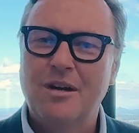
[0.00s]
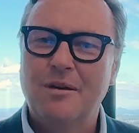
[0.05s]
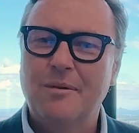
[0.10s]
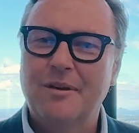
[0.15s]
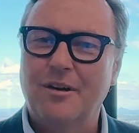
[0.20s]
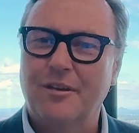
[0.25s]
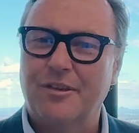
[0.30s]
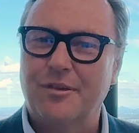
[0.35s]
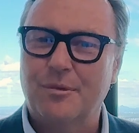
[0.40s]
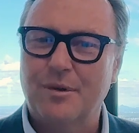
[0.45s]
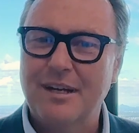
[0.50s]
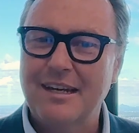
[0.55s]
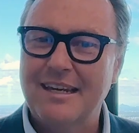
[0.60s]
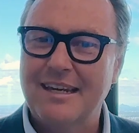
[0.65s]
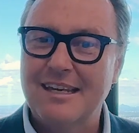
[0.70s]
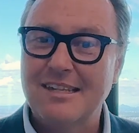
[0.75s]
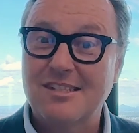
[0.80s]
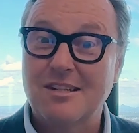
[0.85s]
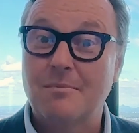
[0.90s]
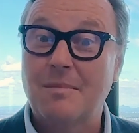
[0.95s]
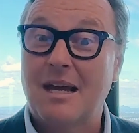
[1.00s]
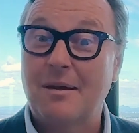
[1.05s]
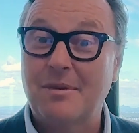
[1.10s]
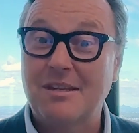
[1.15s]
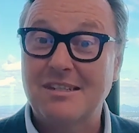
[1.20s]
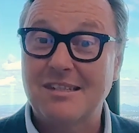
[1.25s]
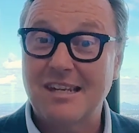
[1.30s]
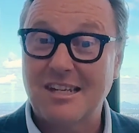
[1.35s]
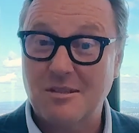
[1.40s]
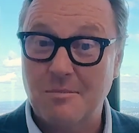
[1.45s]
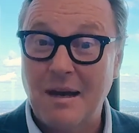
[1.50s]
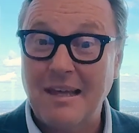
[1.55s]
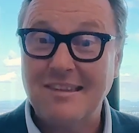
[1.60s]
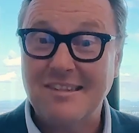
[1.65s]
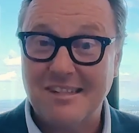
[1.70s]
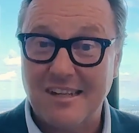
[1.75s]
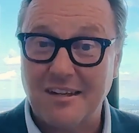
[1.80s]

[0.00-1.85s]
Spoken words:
We've got 3 years to maybe 6 months